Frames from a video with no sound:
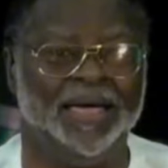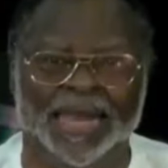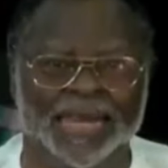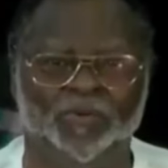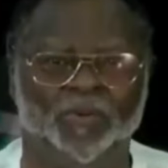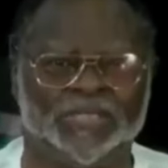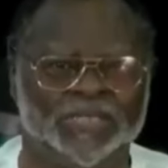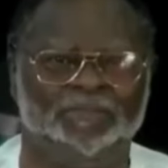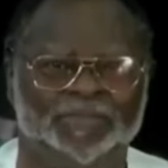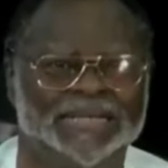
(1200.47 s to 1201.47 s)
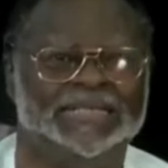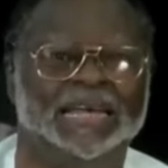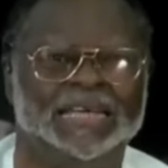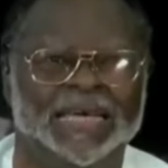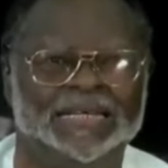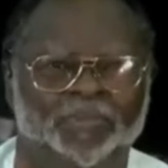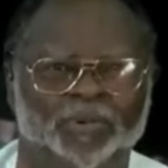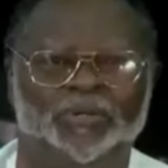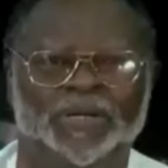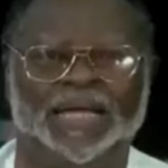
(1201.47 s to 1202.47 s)
AD was something delicate,
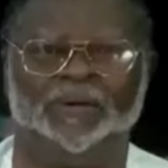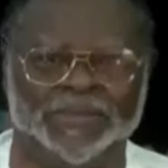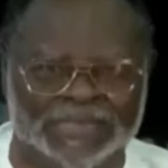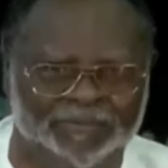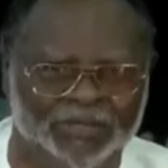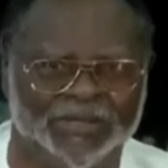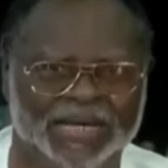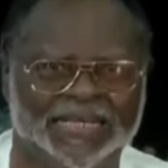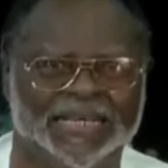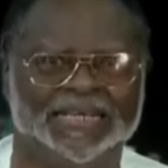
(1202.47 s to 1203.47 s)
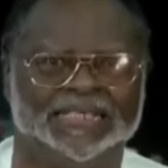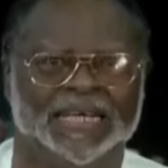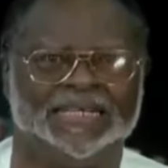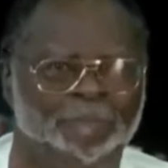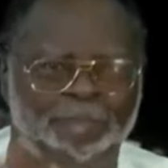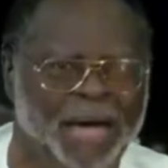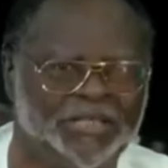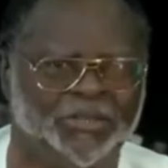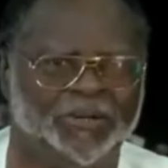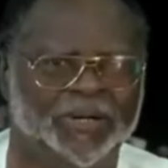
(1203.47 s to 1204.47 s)
put together with civil society intent, that
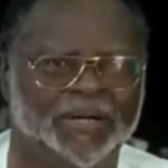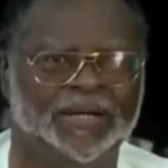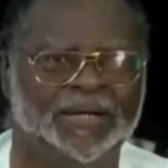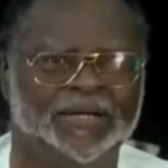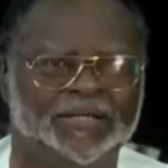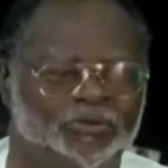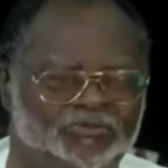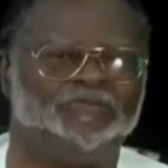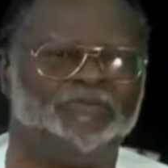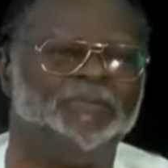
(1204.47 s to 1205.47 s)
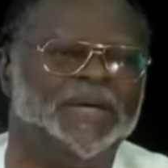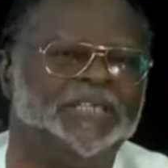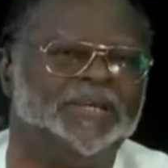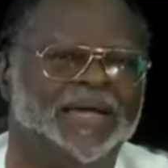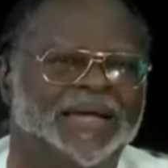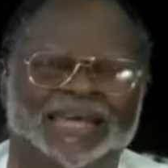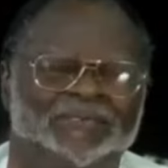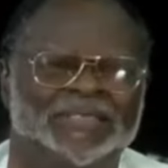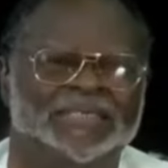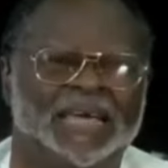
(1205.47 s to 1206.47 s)
passion to transform Nigeria. They're
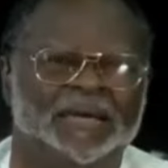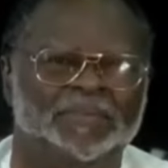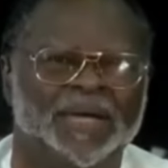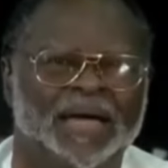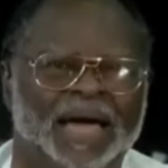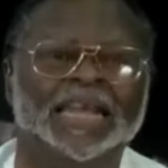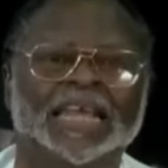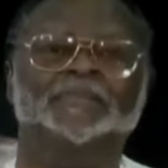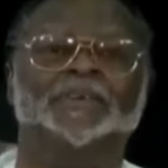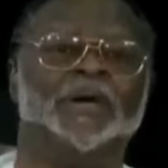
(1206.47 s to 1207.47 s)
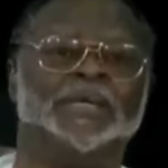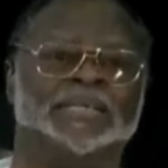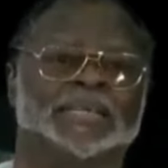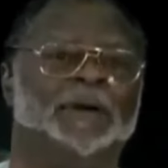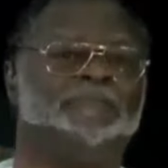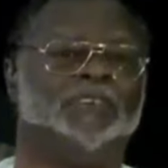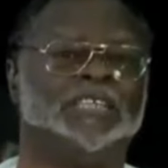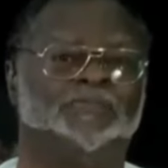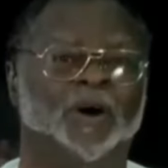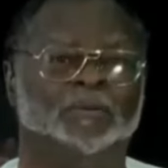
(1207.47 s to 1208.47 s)
not the same. And individuals in them have
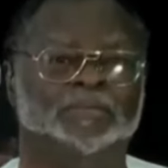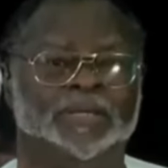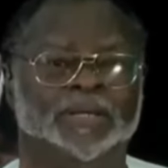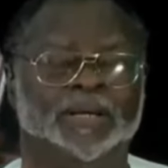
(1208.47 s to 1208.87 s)
transformed.